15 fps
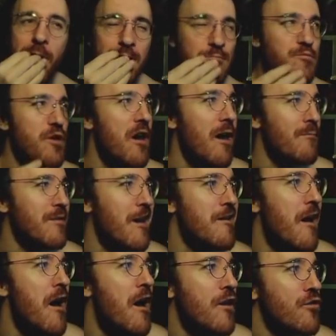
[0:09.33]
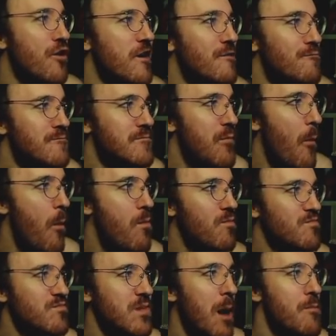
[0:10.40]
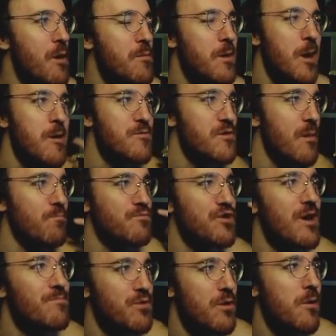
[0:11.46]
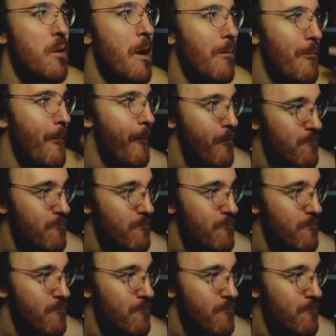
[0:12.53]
I'm sorry, I'm kind of hungry. I'm just eating some chips real quick.